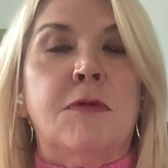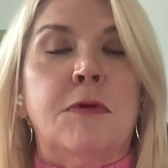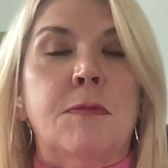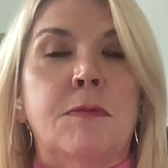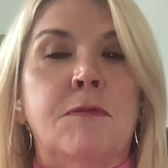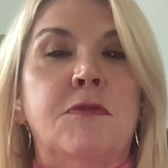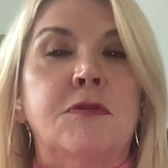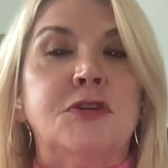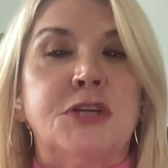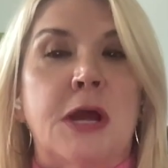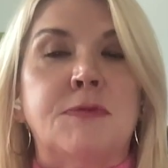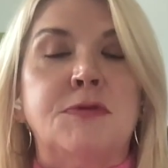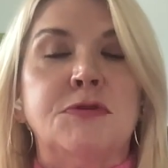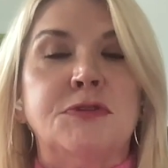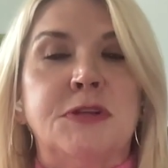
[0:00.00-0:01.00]
for
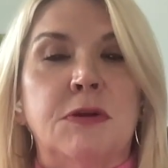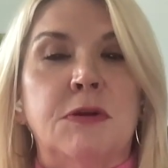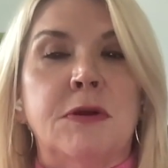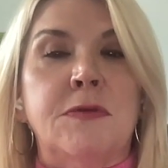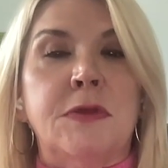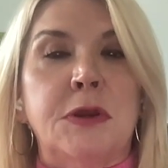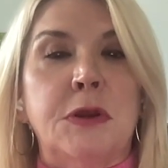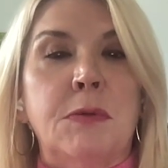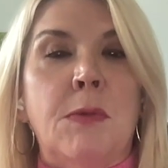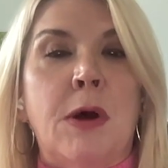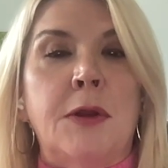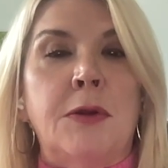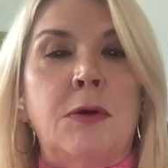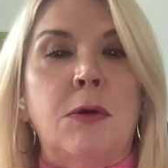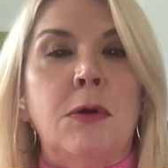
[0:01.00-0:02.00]
chapters that are in the new
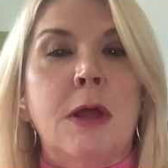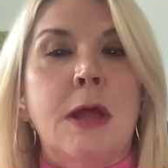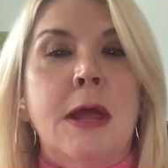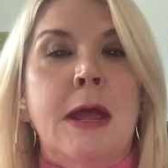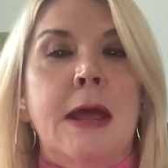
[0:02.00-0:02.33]
model.